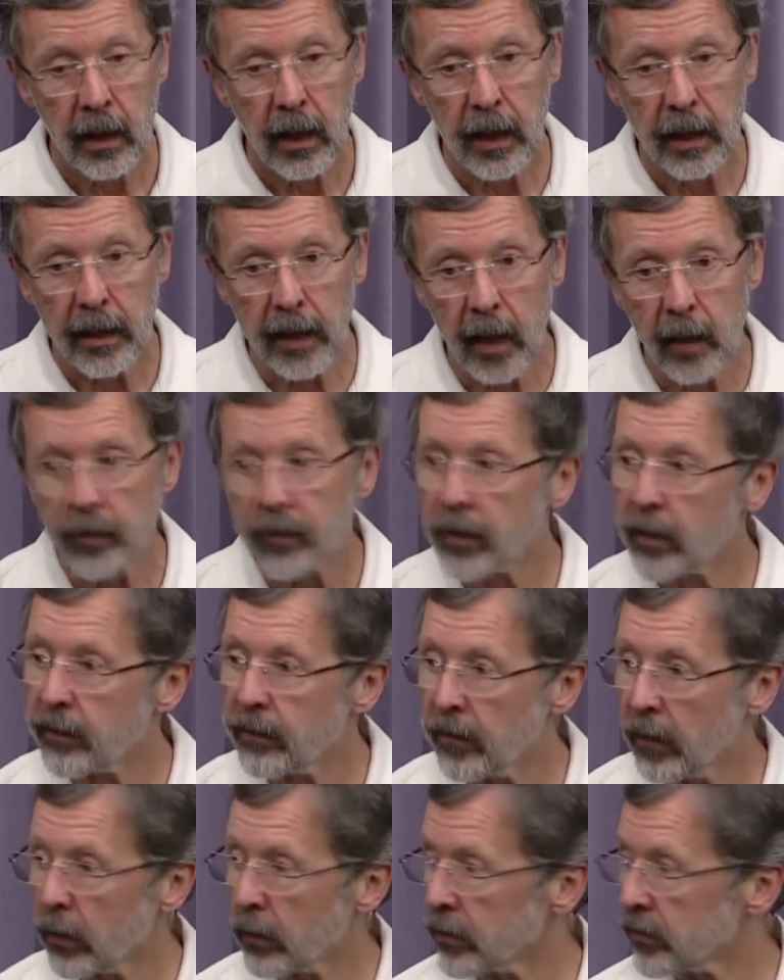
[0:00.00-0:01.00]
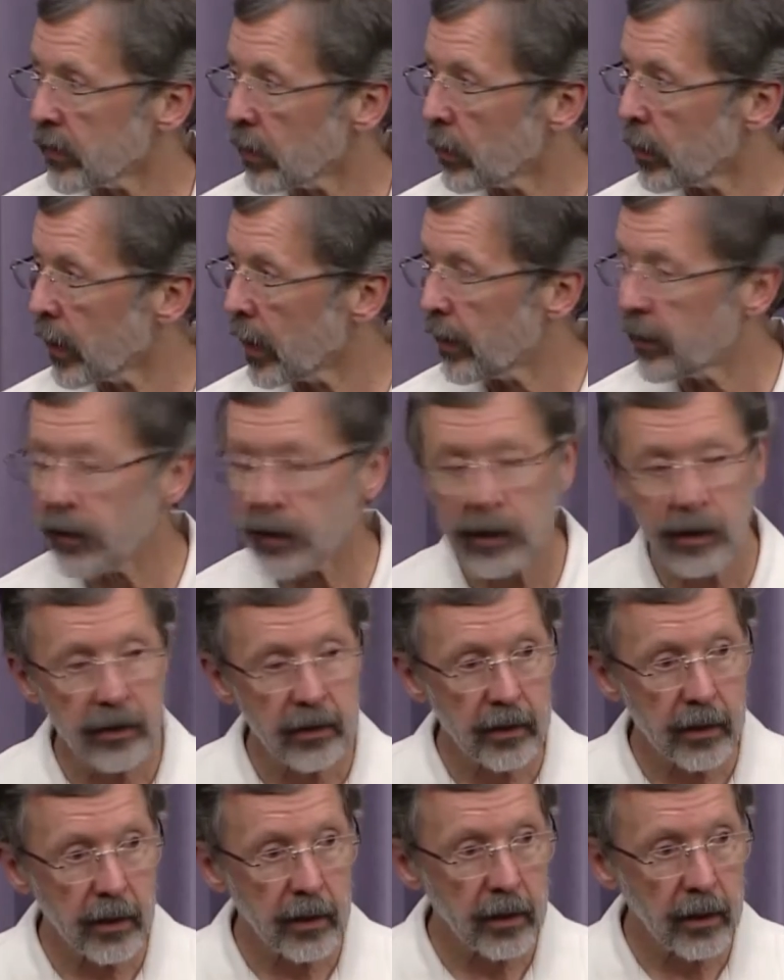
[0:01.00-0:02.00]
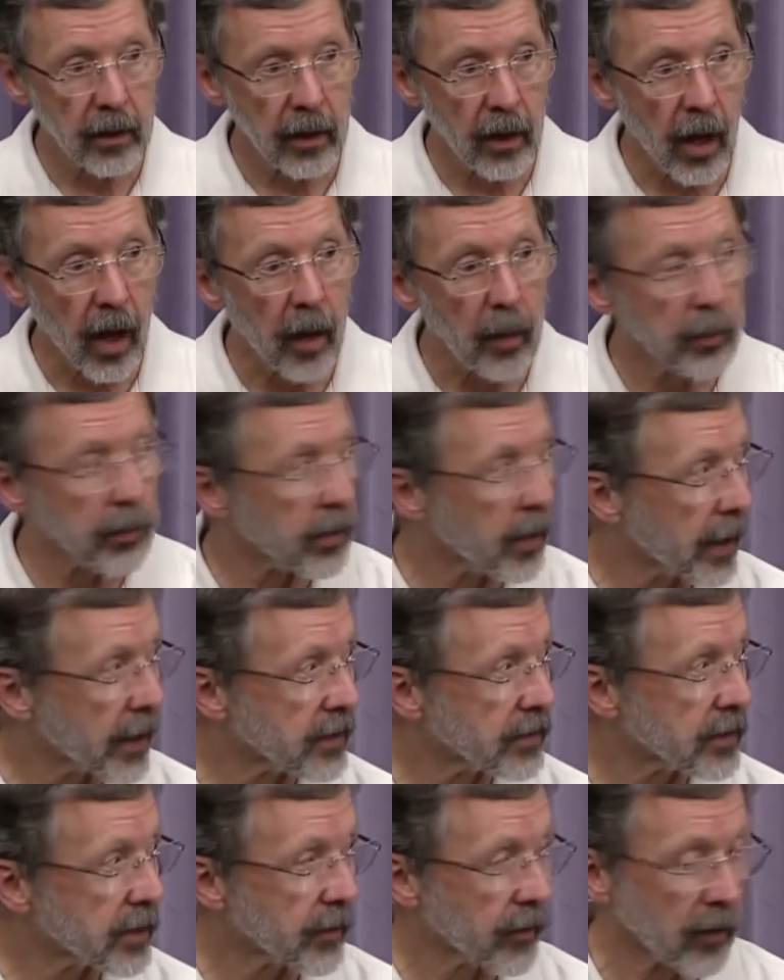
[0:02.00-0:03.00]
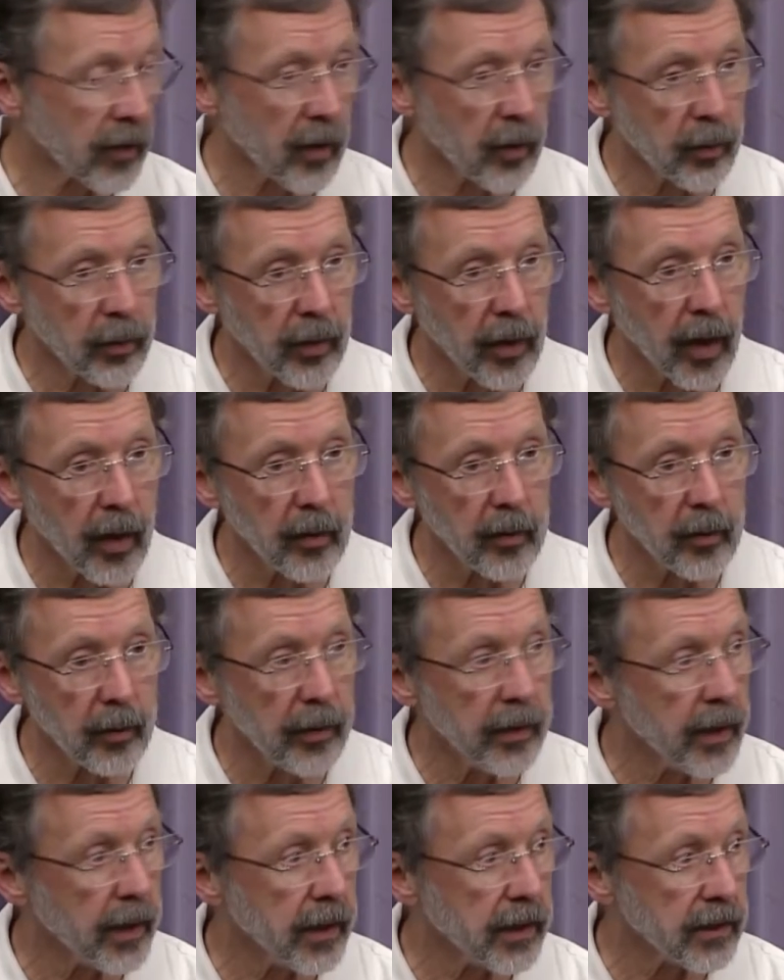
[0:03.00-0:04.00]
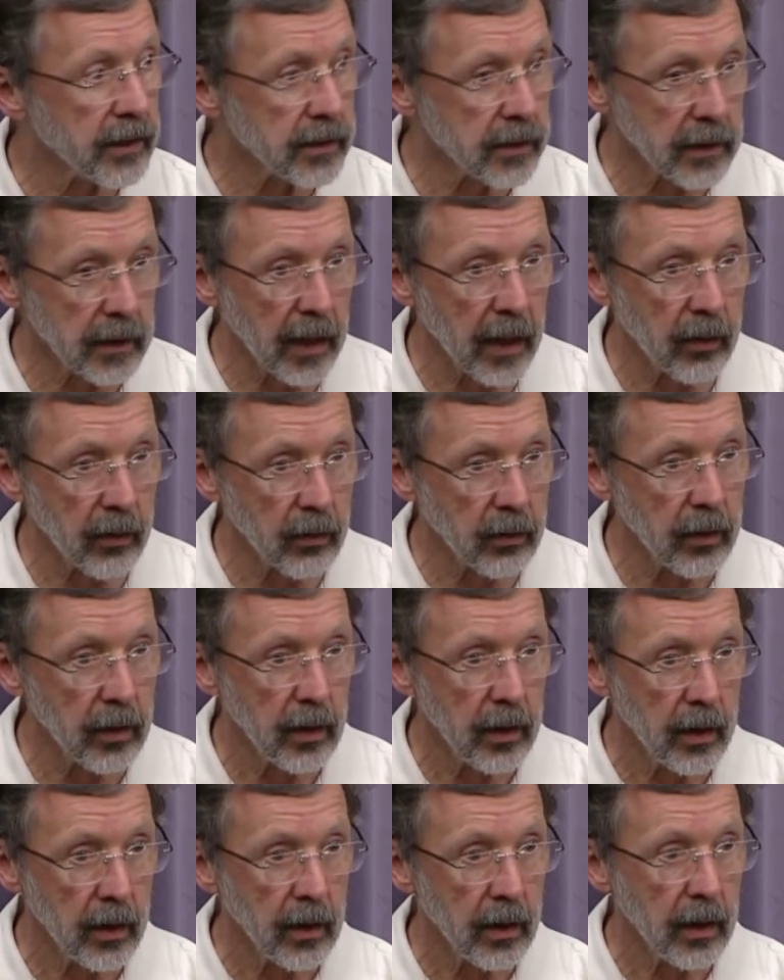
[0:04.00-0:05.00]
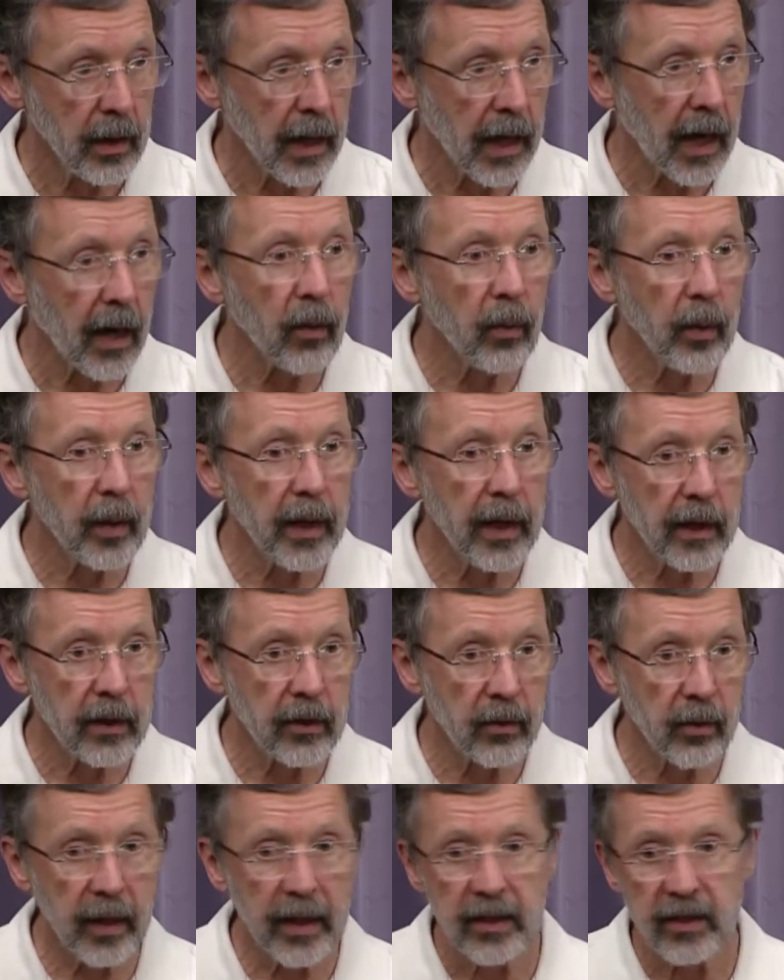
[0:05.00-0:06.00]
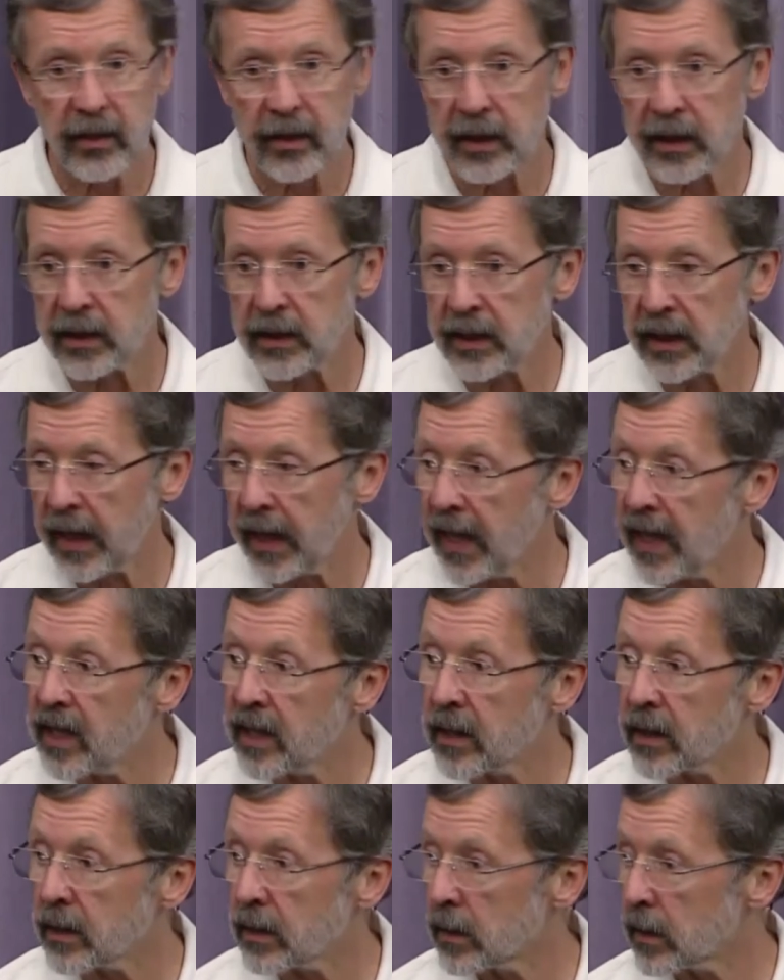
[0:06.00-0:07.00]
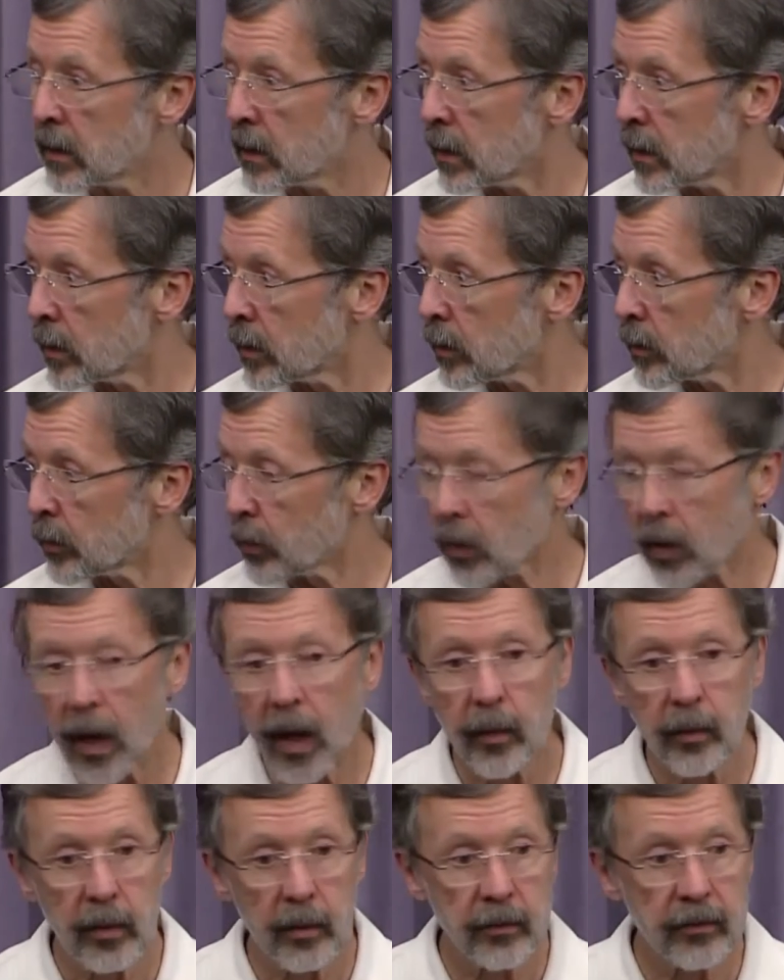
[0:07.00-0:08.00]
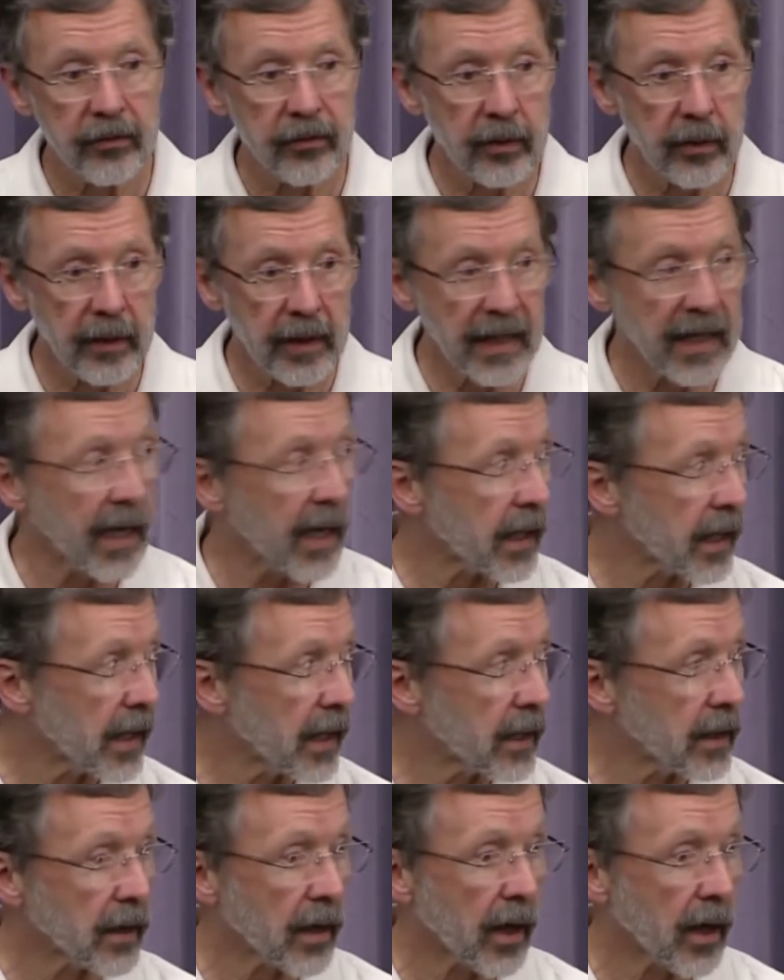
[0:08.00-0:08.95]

And now I'm very focused on what I think is a complex, difficult problem. And that is how, how we address these hidden problems that get in